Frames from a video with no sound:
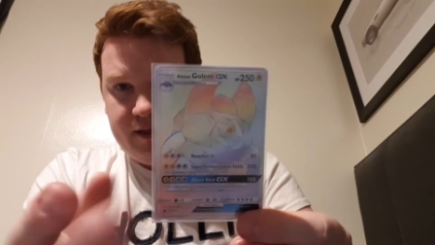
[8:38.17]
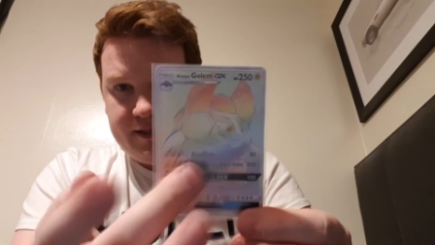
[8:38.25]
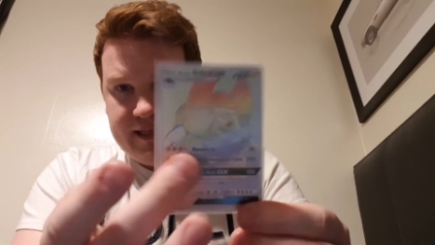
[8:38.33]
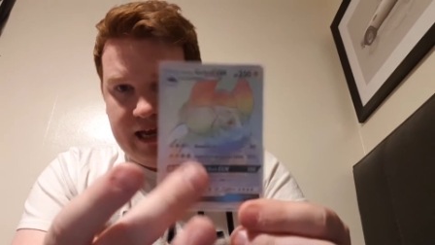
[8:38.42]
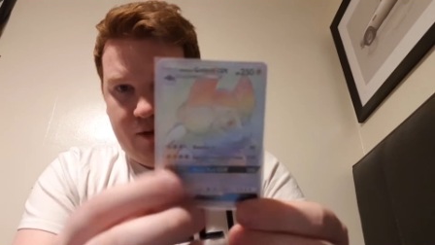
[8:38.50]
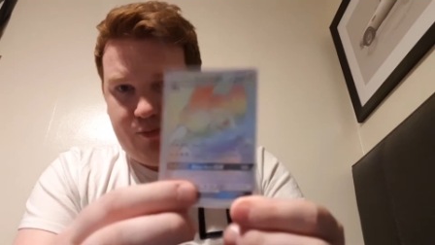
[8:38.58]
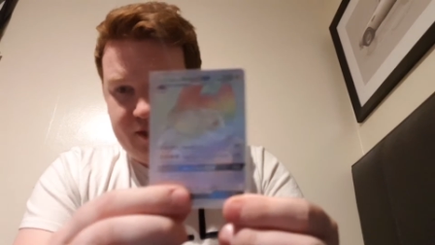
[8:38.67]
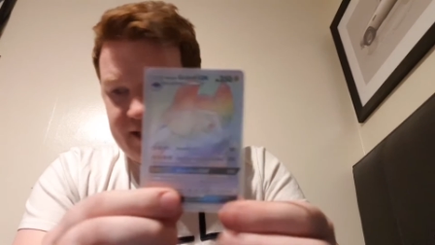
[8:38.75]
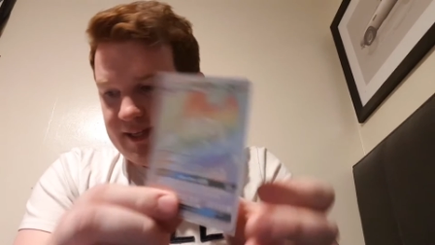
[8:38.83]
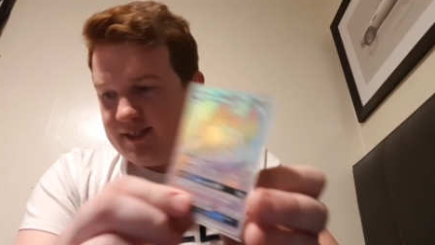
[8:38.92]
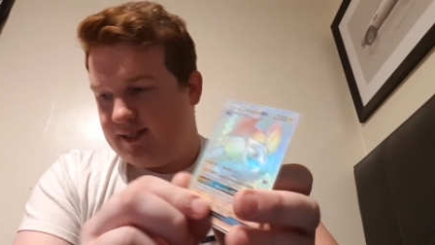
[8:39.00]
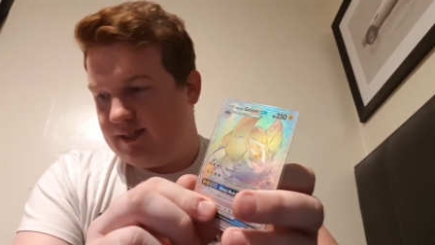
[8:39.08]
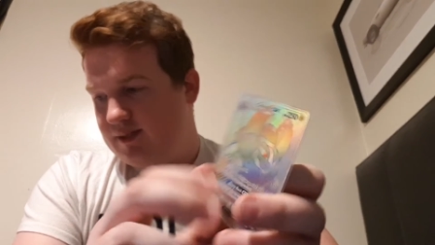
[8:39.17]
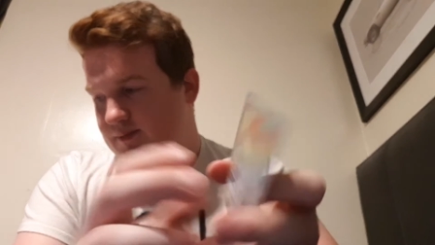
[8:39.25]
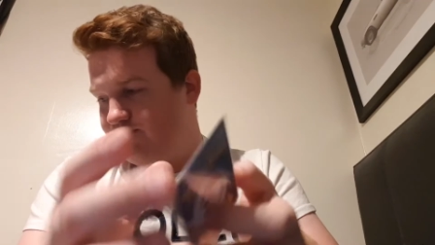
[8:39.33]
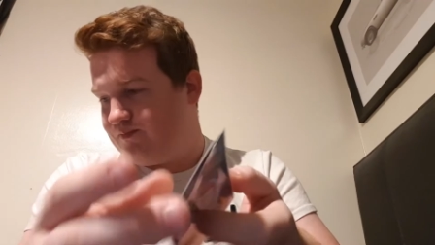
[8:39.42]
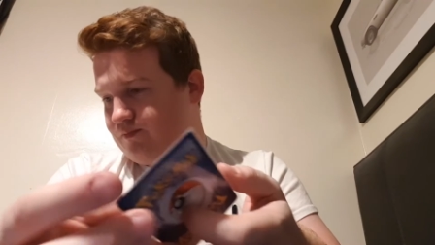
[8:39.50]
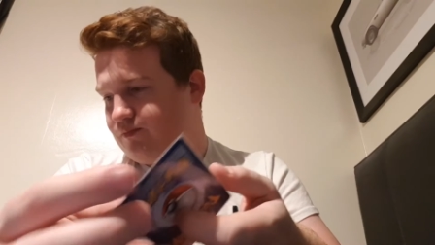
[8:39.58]
it's now protected.
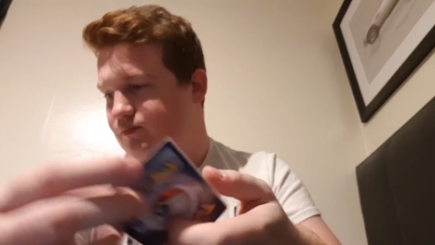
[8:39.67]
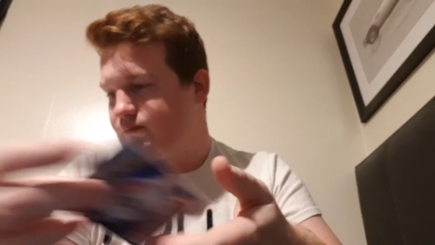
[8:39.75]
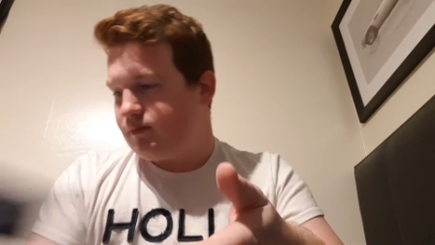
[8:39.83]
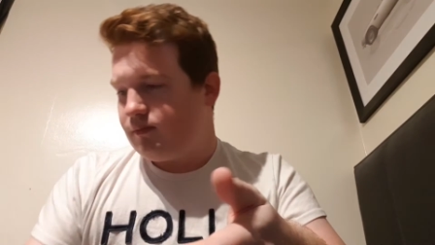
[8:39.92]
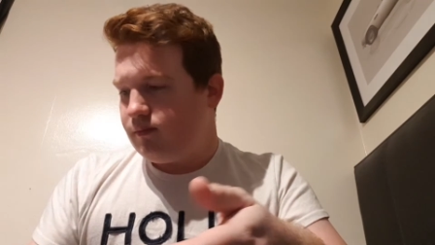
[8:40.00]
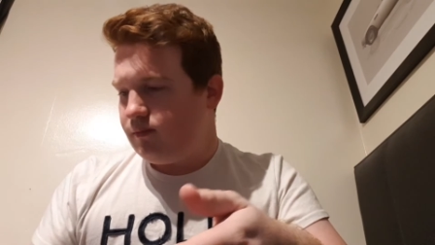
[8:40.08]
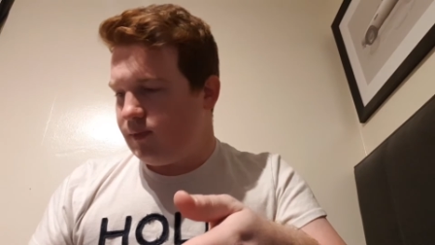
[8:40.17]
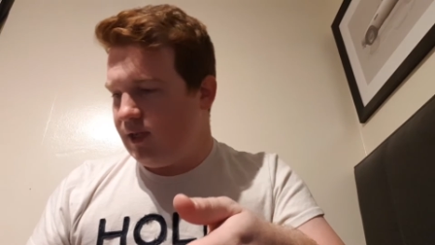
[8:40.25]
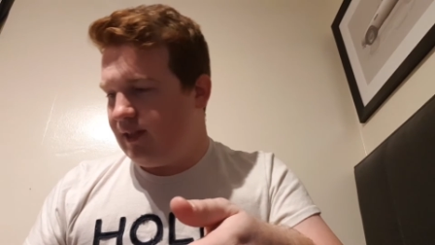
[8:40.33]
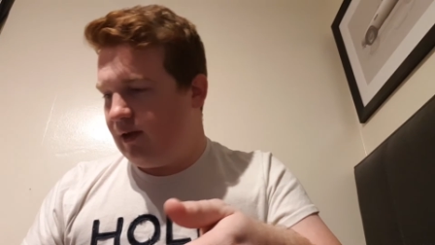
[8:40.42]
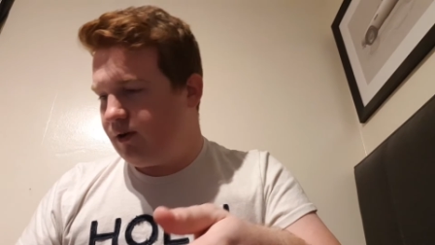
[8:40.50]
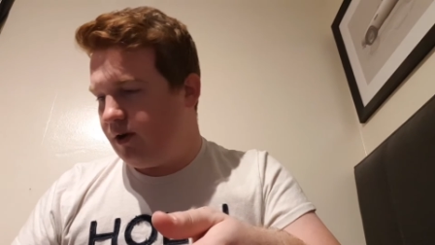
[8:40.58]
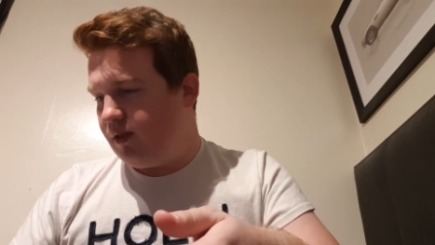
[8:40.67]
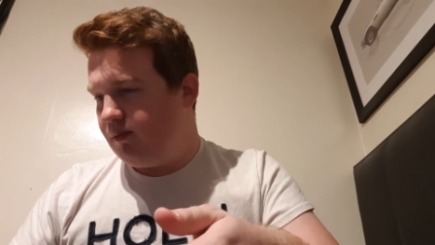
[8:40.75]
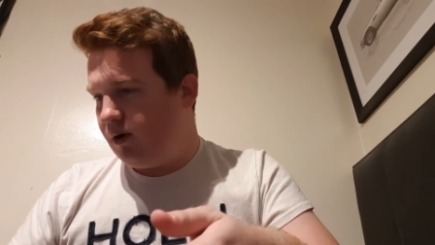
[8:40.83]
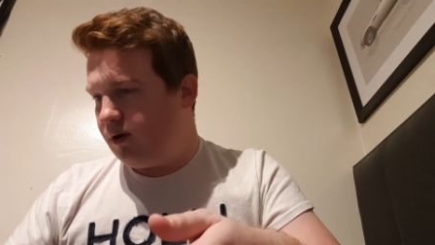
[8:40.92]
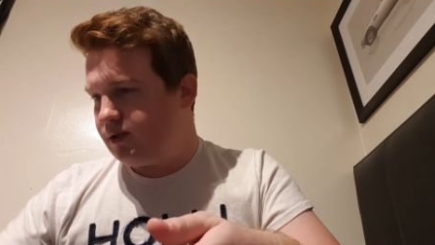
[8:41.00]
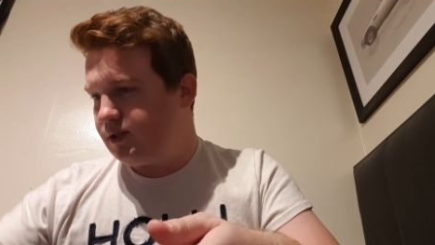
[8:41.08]
And that'll go in the
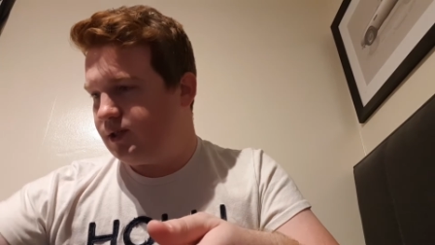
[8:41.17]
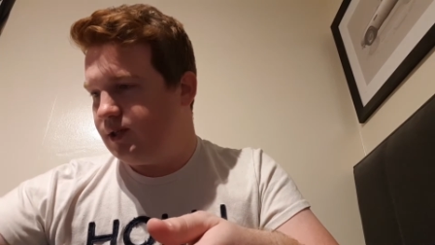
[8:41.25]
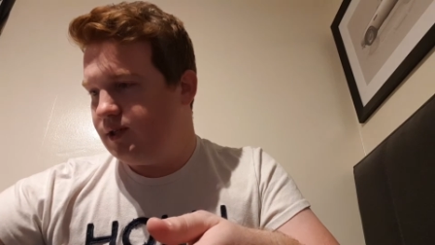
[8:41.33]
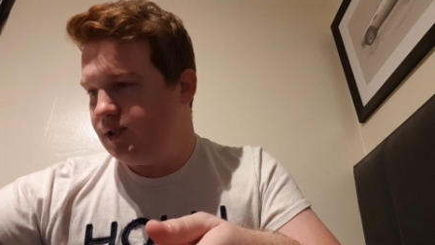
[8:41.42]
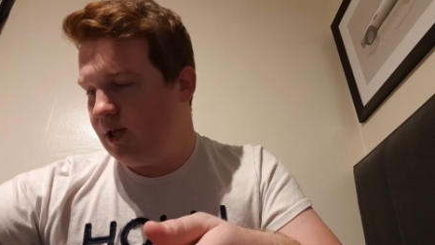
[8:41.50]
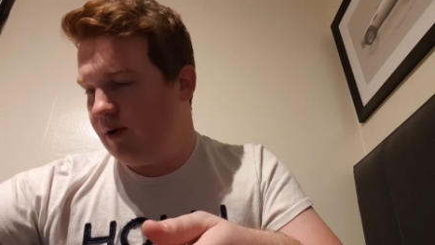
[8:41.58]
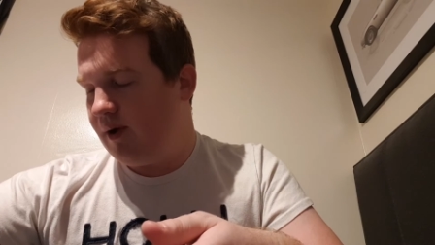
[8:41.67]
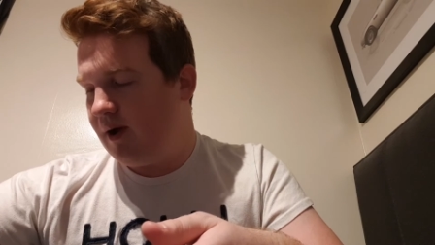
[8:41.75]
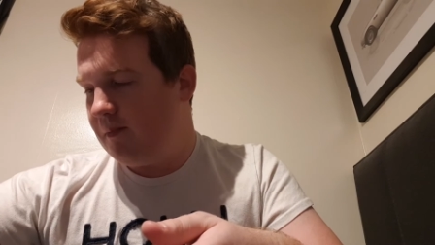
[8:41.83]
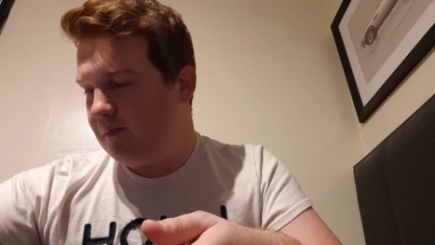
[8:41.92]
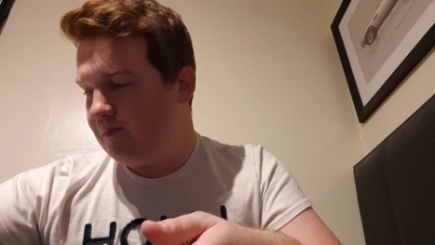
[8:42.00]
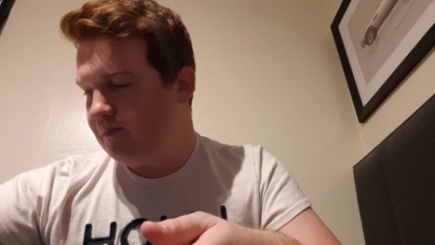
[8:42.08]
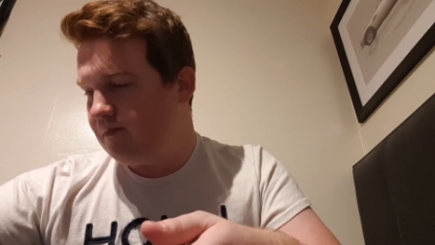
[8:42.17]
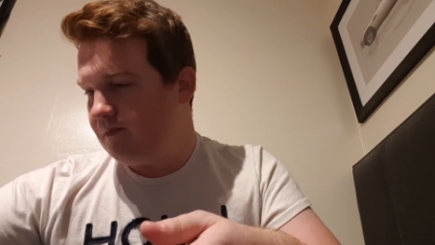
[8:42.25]
box. So, um,